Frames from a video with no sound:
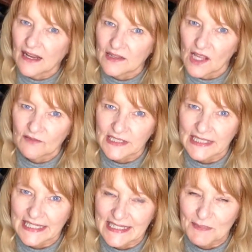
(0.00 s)
I loved
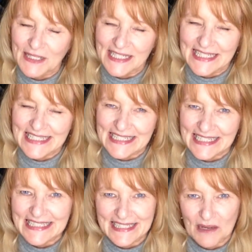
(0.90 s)
it is because it
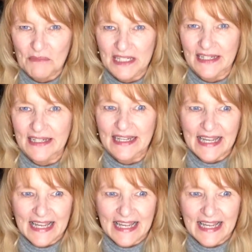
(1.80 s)
did something